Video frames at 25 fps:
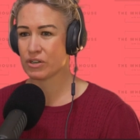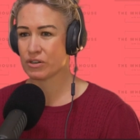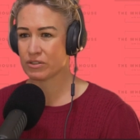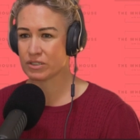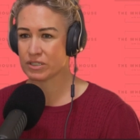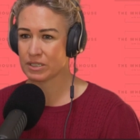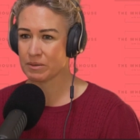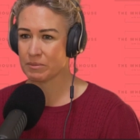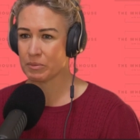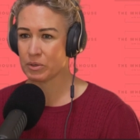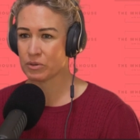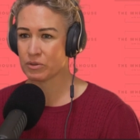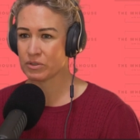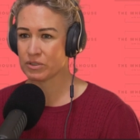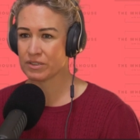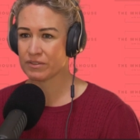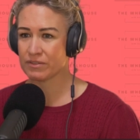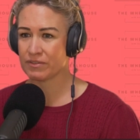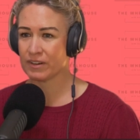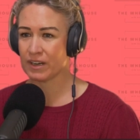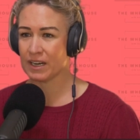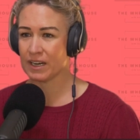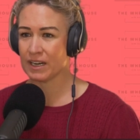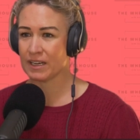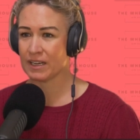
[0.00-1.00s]
shocked and
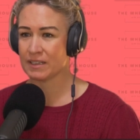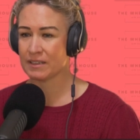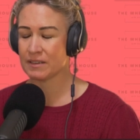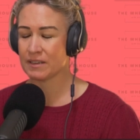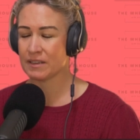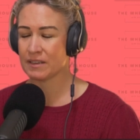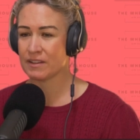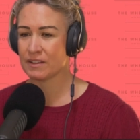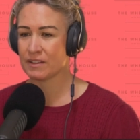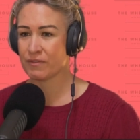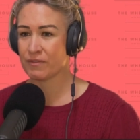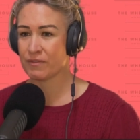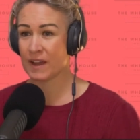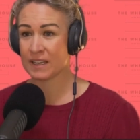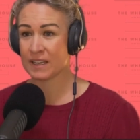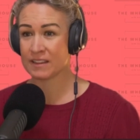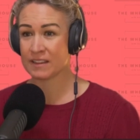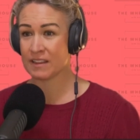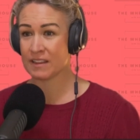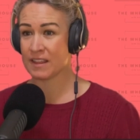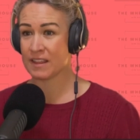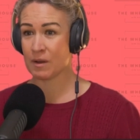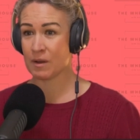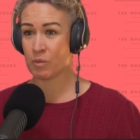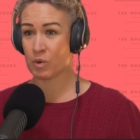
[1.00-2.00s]
mortified. The
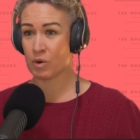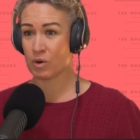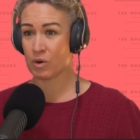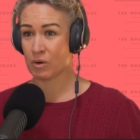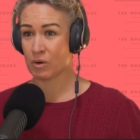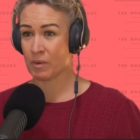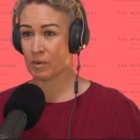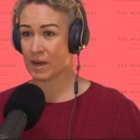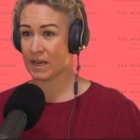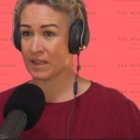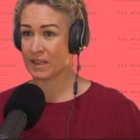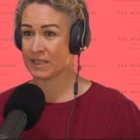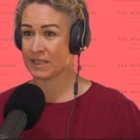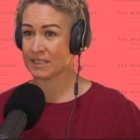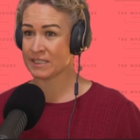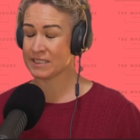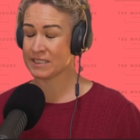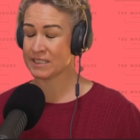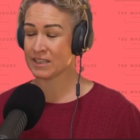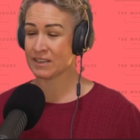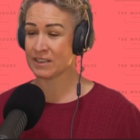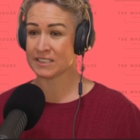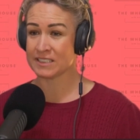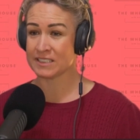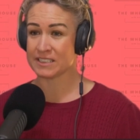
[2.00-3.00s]
fact that they walk away,
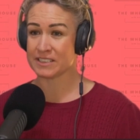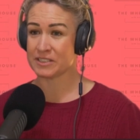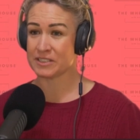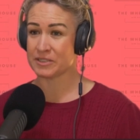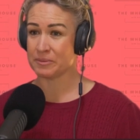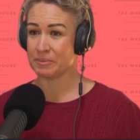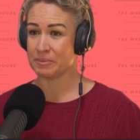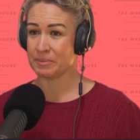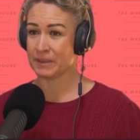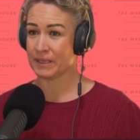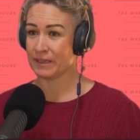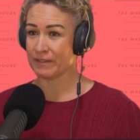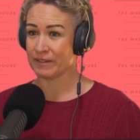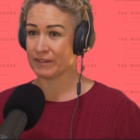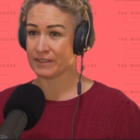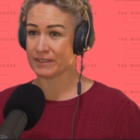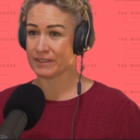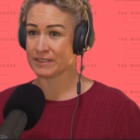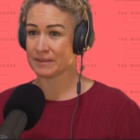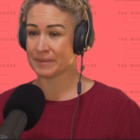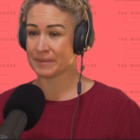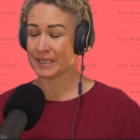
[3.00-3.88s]
these guys are superheroes.